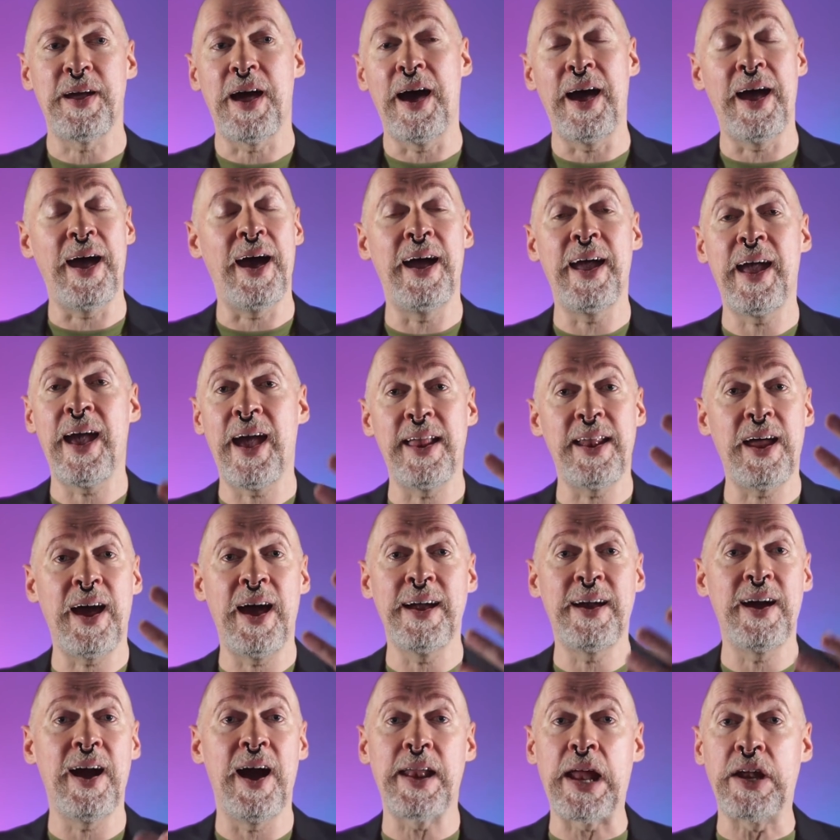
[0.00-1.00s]
I, I had
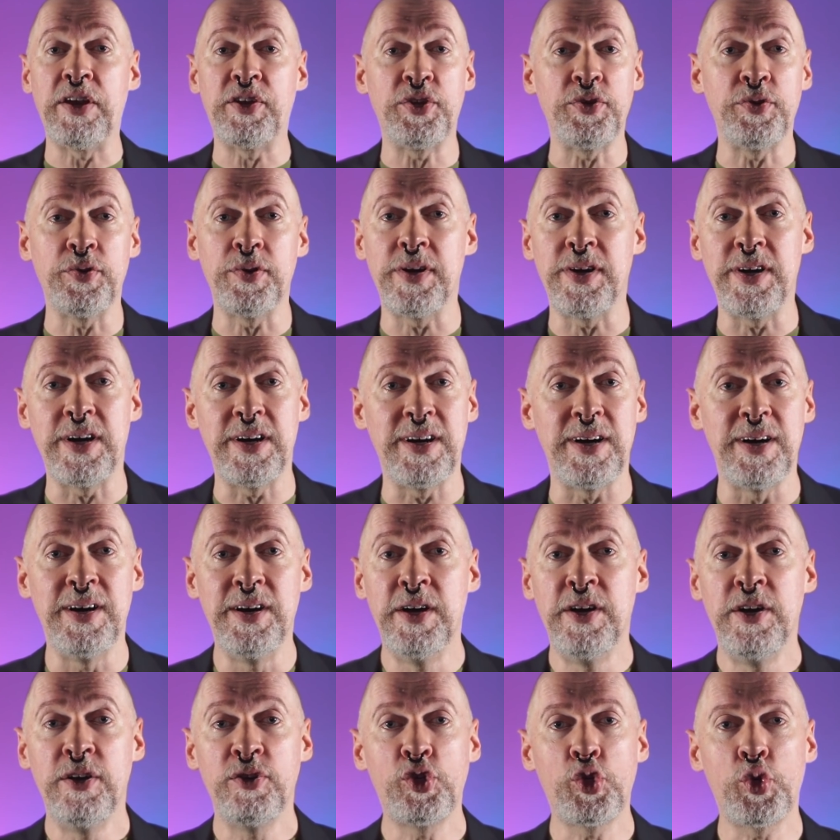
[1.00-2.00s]
I got into a, a
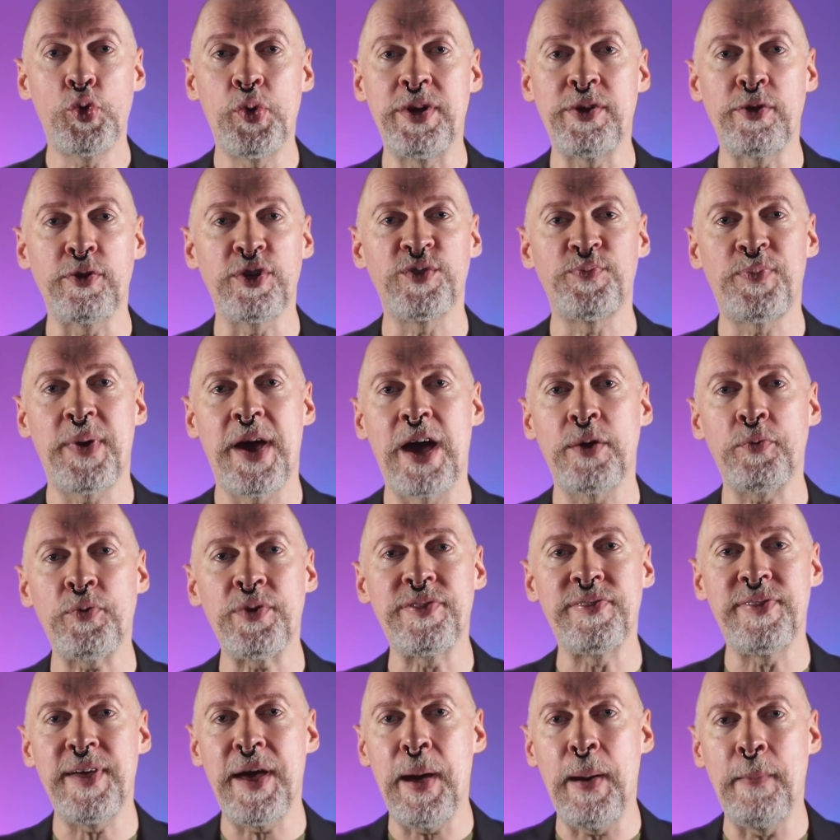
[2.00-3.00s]
Twitter spat
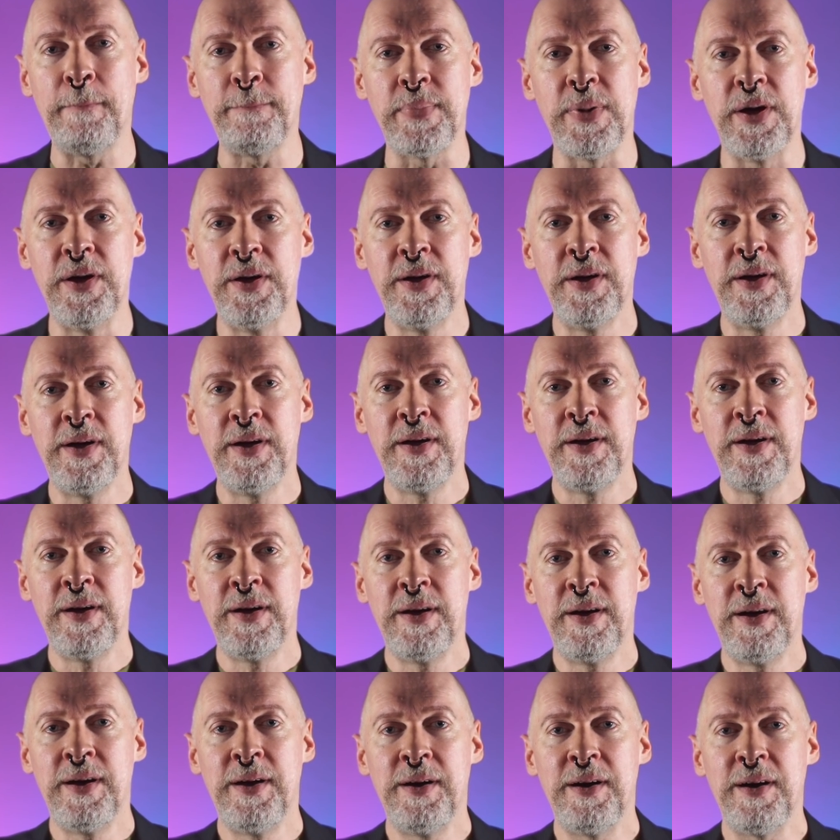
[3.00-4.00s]
with them
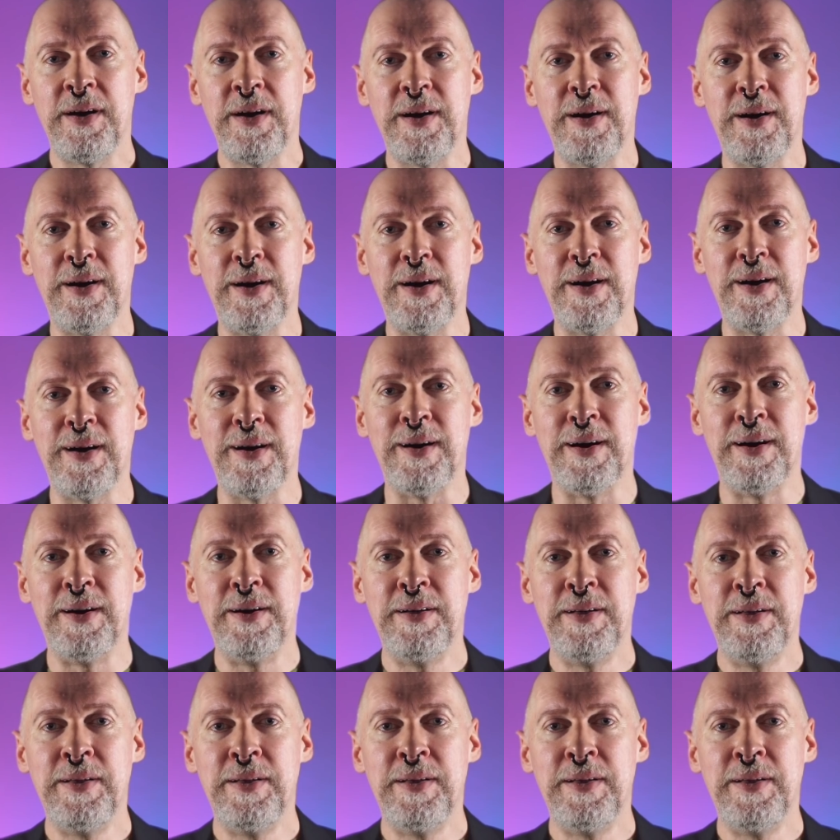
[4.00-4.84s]
uh,